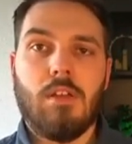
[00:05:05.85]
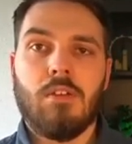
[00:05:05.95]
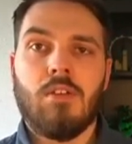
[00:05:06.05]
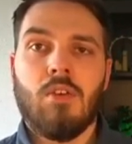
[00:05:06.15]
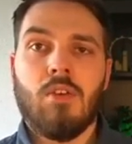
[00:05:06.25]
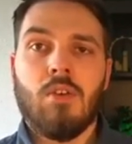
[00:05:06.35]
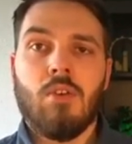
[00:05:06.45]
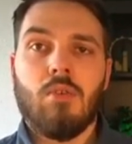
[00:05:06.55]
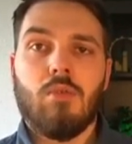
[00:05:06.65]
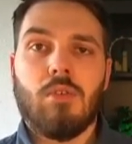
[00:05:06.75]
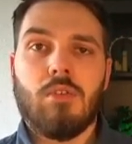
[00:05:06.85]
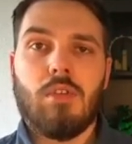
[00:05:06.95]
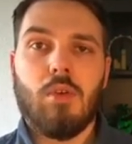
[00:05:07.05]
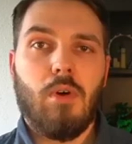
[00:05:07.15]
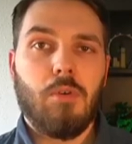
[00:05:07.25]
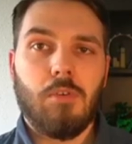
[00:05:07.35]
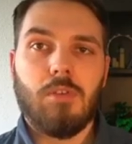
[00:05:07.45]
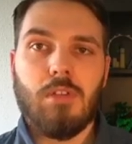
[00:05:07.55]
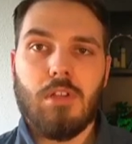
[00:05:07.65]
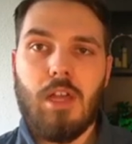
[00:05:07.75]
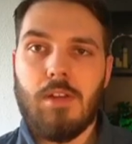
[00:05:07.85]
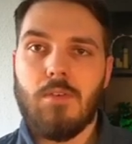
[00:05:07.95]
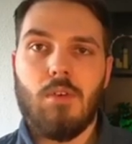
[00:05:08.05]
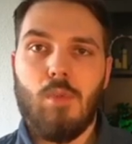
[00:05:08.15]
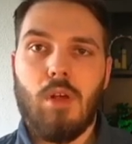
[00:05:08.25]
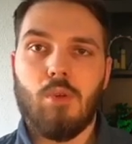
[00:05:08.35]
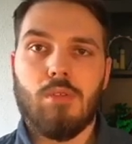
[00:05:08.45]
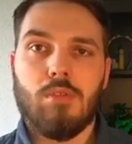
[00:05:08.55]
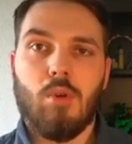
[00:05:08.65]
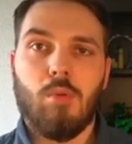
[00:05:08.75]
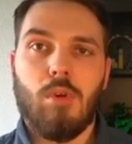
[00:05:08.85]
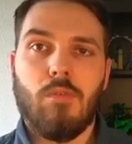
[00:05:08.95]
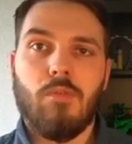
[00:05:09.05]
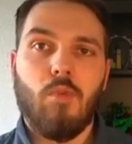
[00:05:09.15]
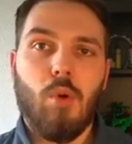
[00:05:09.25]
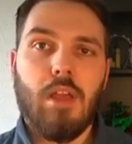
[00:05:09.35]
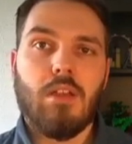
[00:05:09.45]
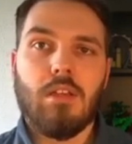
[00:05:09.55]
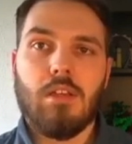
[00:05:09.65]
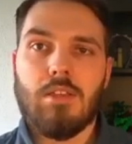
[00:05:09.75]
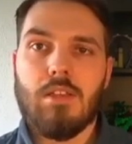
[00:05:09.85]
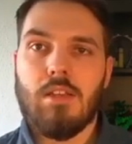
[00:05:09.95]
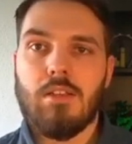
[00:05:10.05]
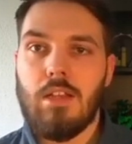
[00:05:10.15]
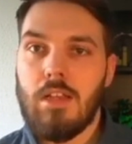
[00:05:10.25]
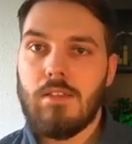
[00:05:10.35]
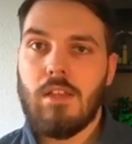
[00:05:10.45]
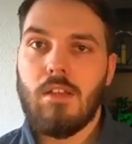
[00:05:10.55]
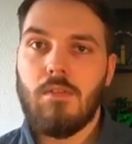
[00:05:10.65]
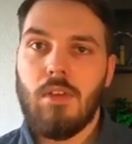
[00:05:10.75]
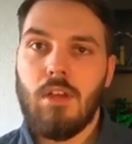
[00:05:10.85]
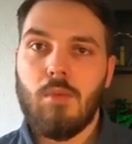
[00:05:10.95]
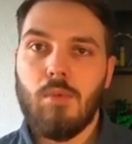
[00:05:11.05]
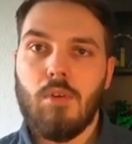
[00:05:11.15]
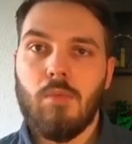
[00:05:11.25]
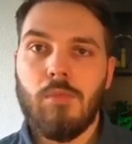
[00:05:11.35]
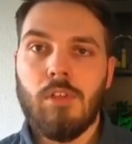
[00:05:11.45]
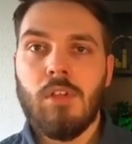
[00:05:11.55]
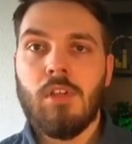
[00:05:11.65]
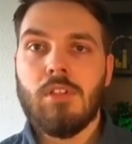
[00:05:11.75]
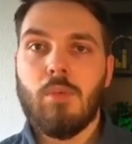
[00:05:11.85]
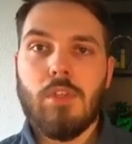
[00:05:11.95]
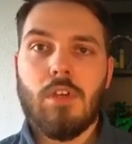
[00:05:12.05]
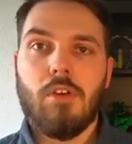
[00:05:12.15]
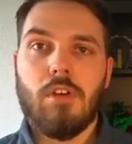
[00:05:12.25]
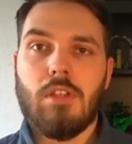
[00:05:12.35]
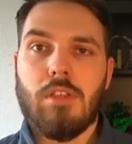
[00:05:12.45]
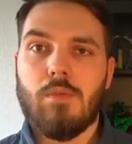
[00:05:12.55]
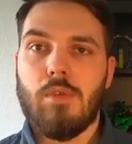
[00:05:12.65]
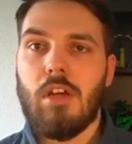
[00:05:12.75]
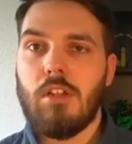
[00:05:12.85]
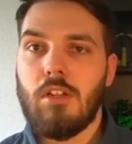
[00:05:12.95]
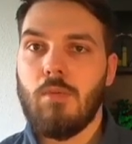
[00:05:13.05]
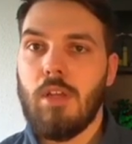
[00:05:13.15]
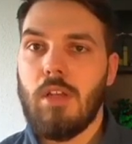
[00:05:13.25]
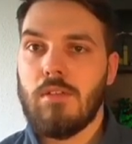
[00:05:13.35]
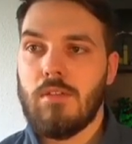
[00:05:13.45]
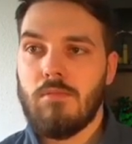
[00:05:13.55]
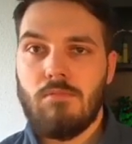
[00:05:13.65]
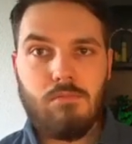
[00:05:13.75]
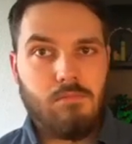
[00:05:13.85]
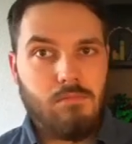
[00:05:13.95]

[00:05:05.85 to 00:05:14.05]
Let's Encrypt is installed darüber, and you don't have to care about that or where you can get the TLS certificate